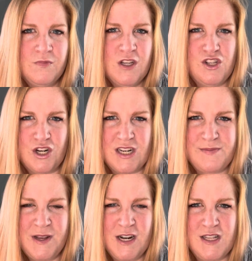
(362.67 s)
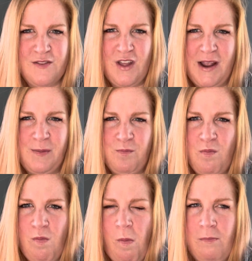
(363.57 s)
circus peanuts, of like
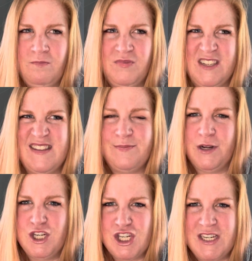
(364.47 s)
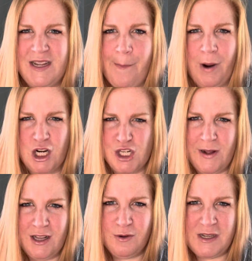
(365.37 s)
the spongy and
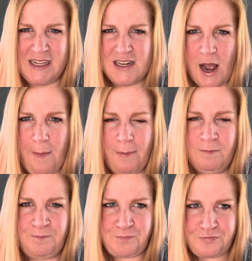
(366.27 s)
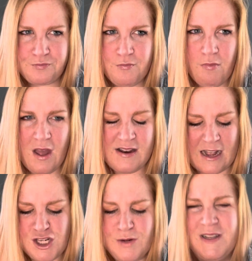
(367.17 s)
marshmallowy type
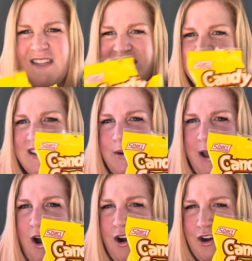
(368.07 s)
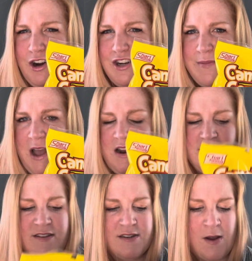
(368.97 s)
texture, but this is a little bit harder, to be
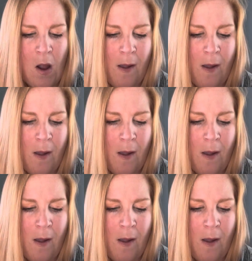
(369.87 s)
honest.